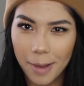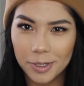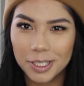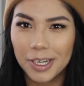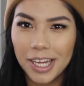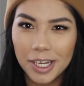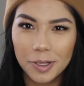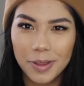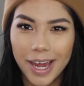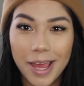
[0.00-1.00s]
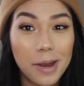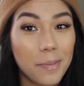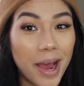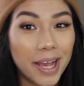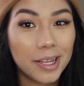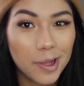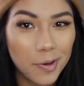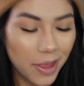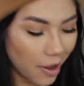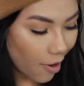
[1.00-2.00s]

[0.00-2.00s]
I'm just gonna include that in my clothing